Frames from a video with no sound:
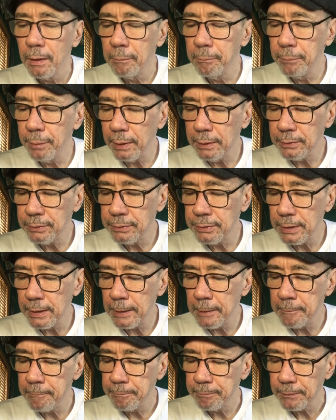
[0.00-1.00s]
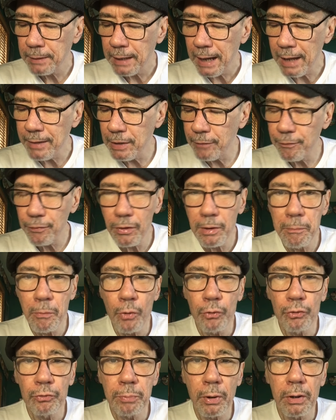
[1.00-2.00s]
But I think for the
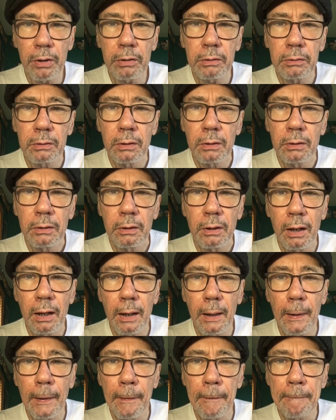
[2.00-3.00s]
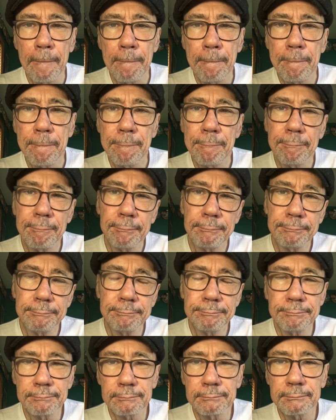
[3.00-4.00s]
most part, I'd
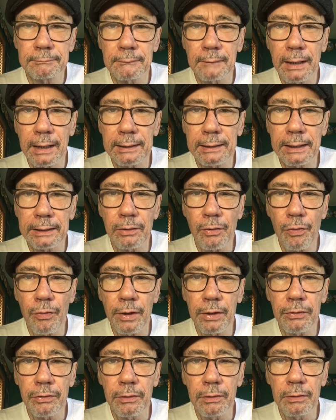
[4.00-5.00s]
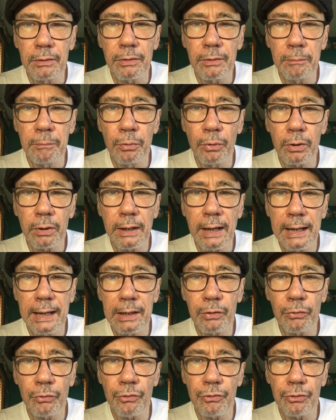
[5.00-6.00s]
like to think the book
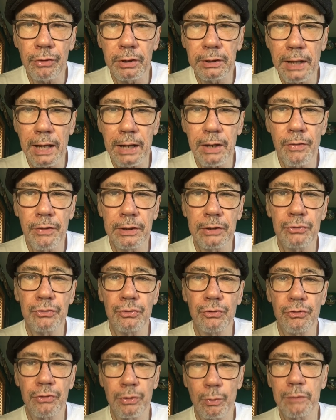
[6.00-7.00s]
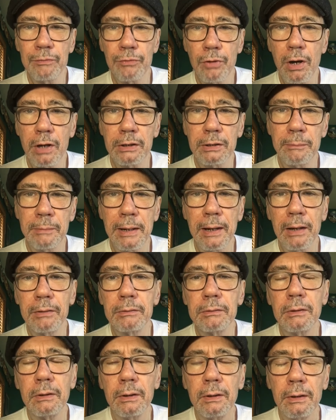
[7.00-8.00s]
handles a lot of the issues that we've talked about
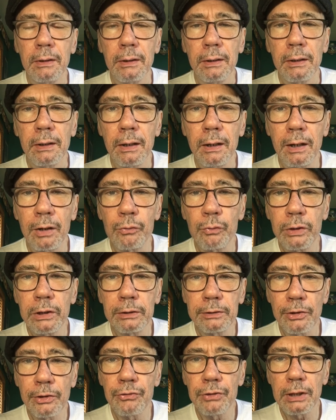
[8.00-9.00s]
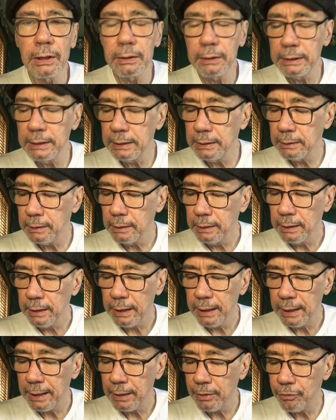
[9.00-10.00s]
realistically.
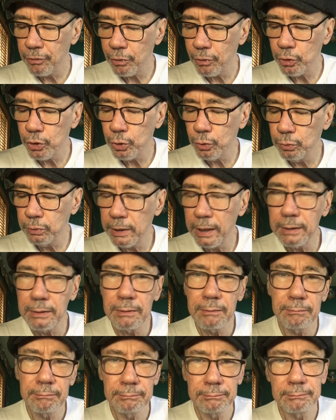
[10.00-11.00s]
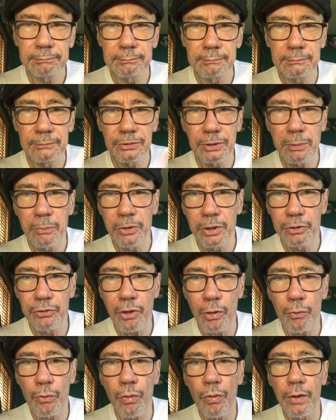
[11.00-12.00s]
And so you let some of these
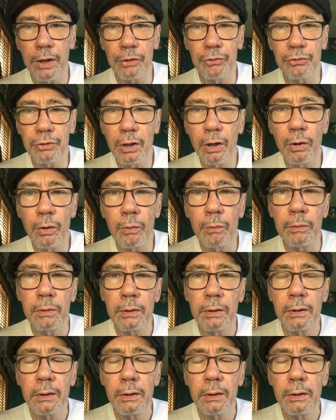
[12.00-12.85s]
other things go,